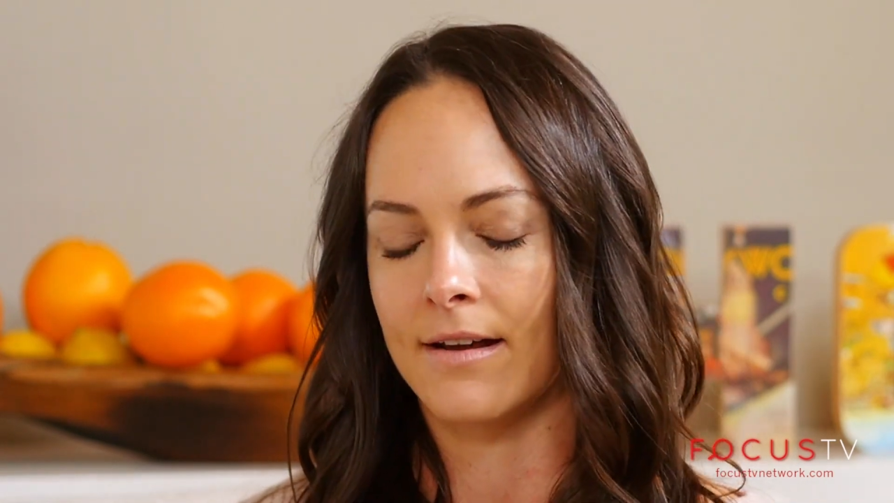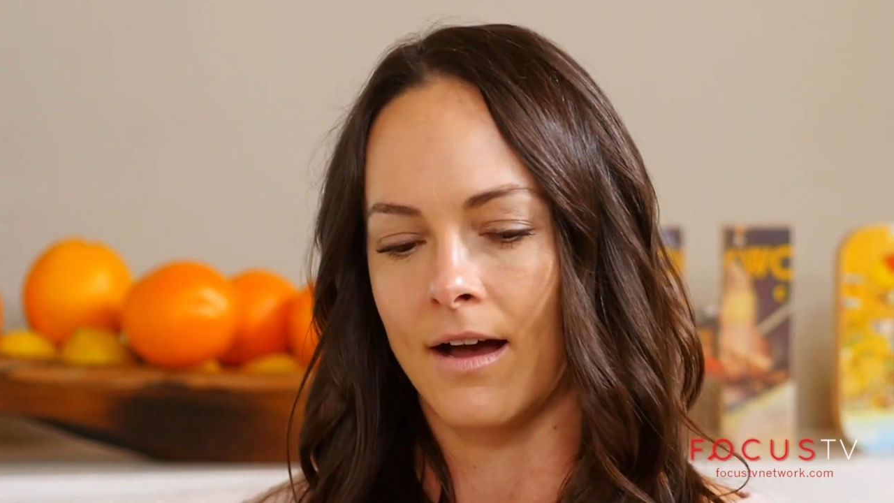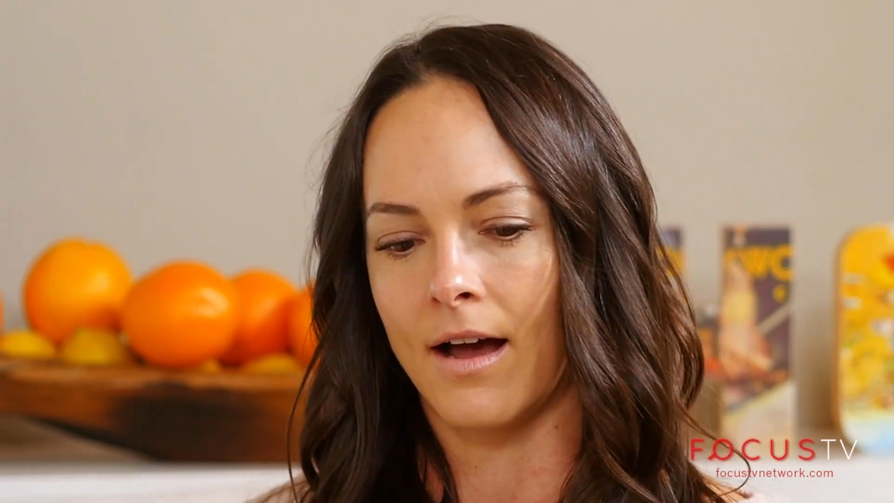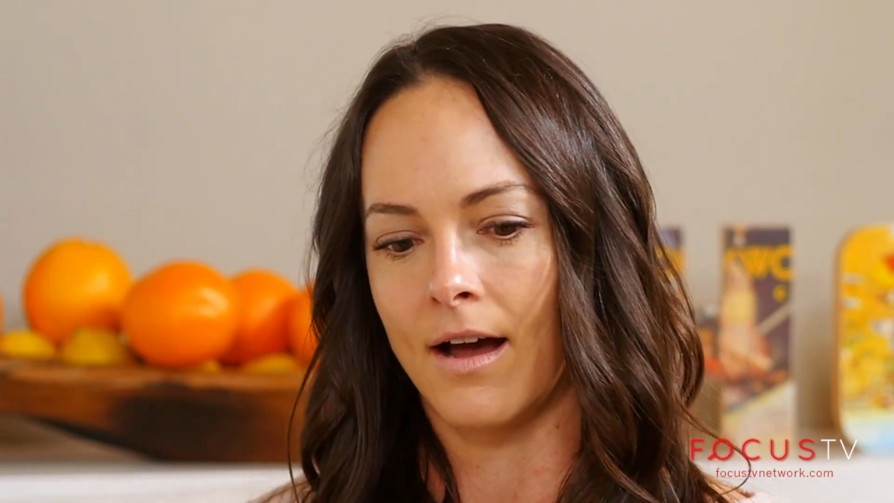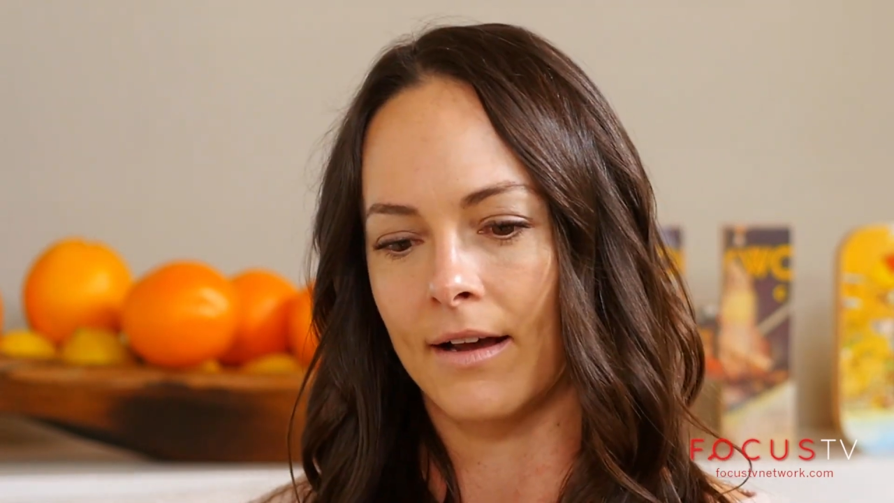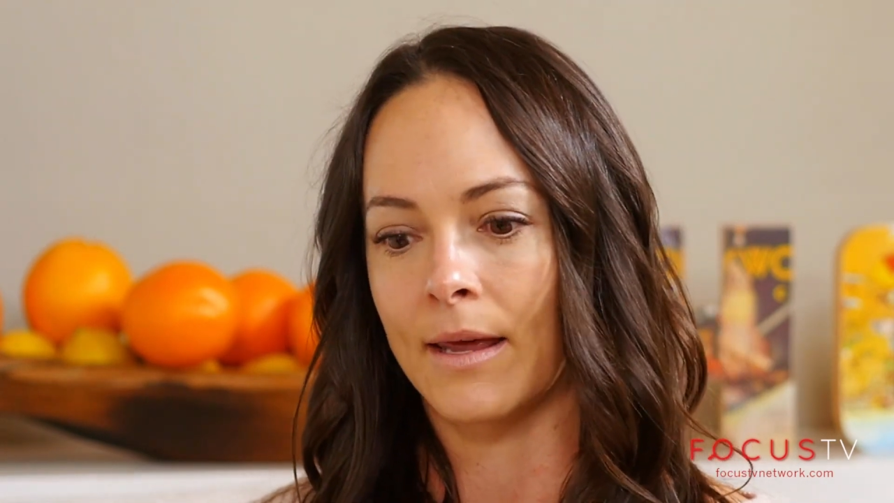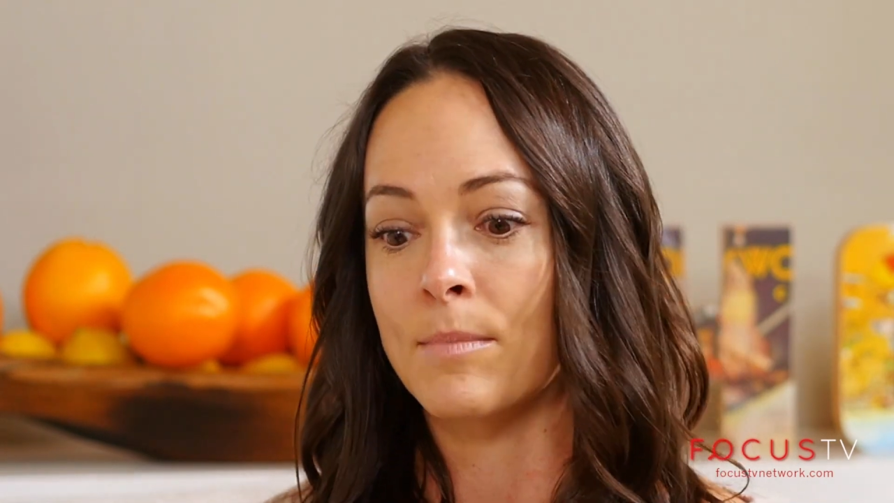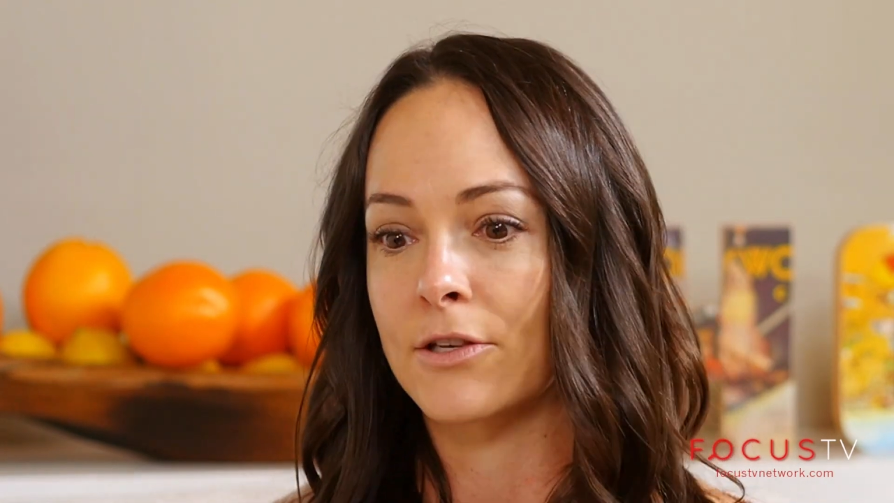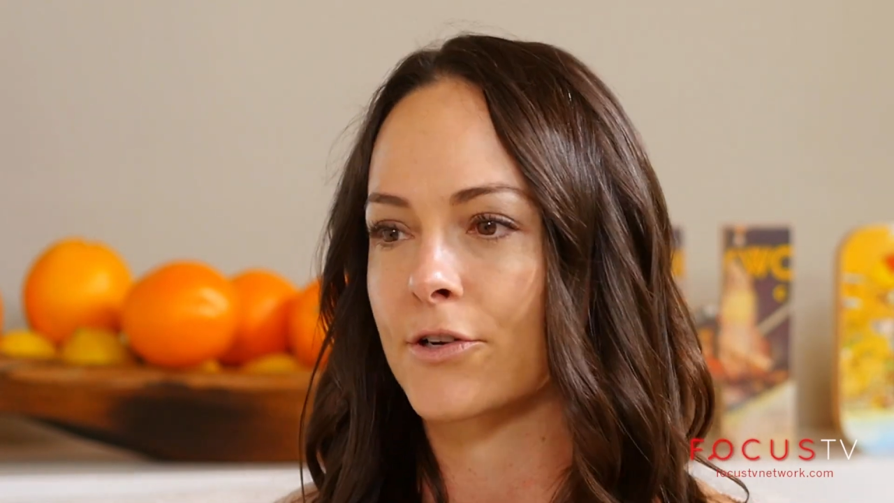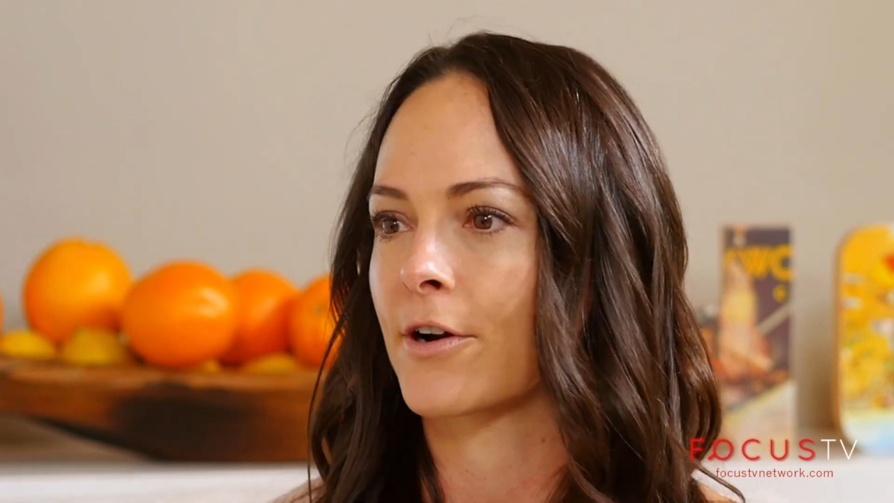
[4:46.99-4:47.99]
can
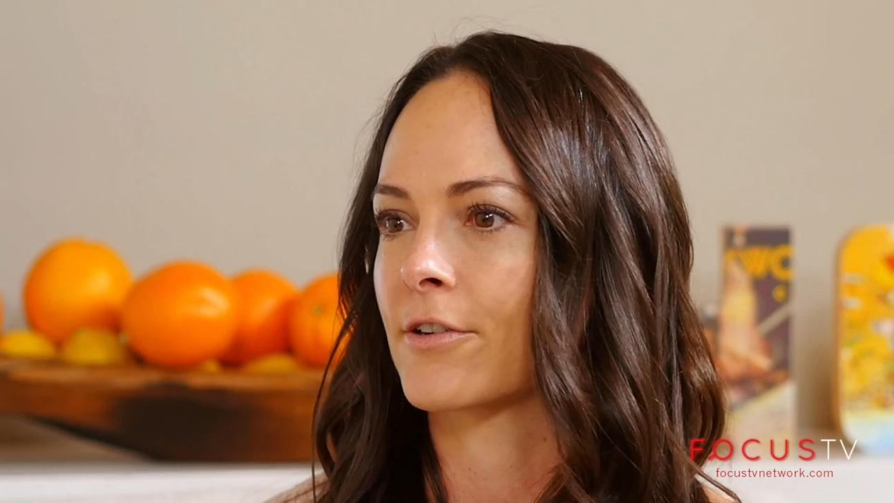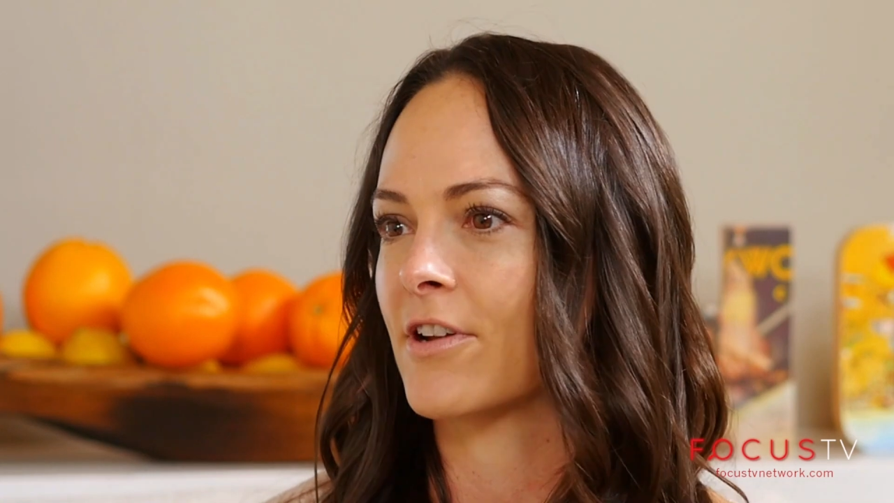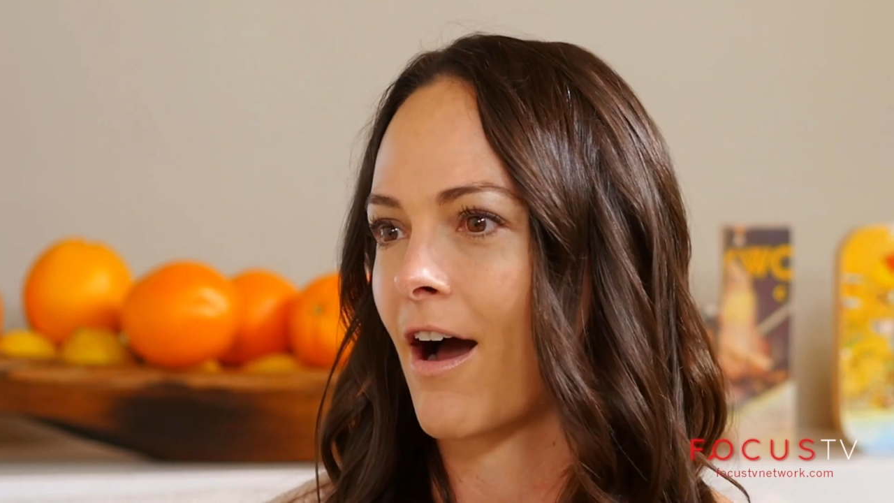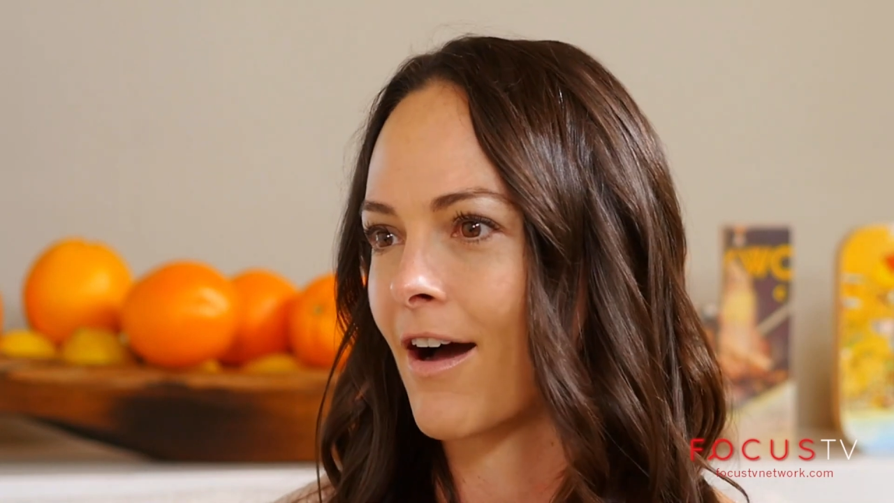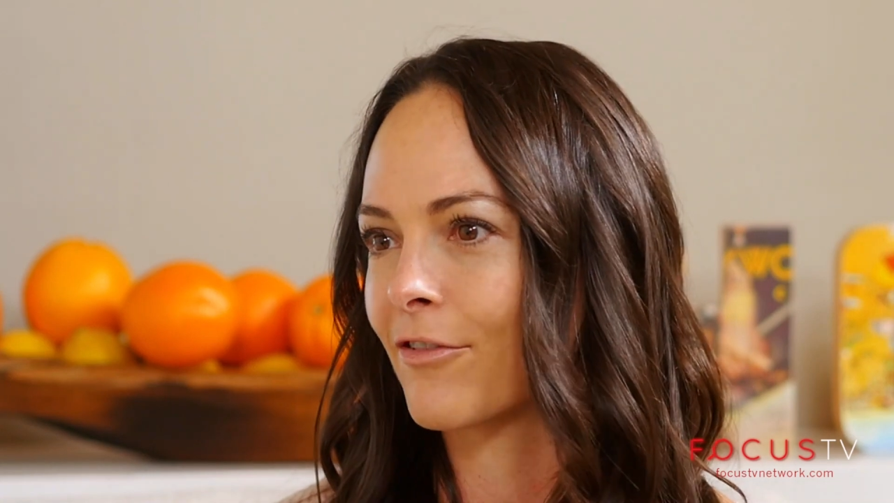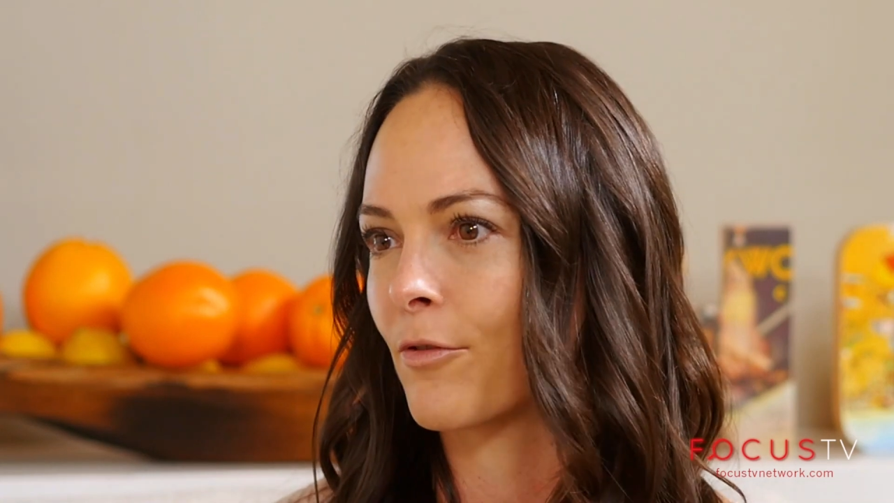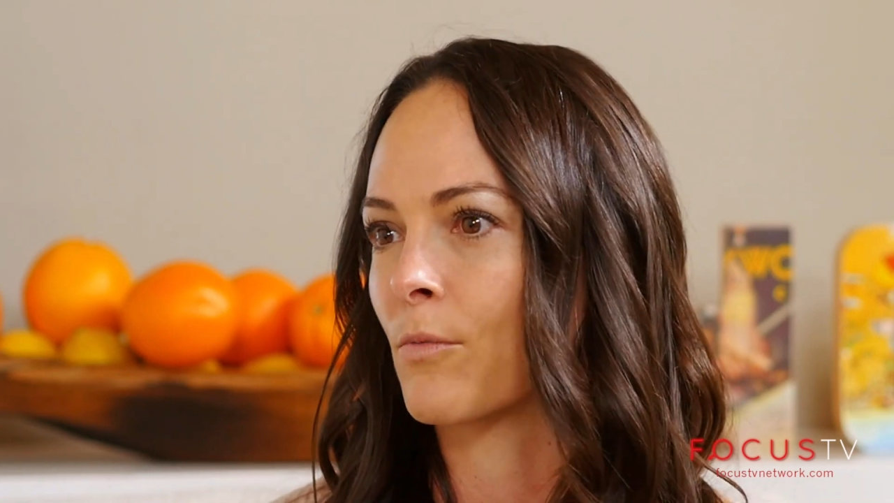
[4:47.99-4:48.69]
be turned off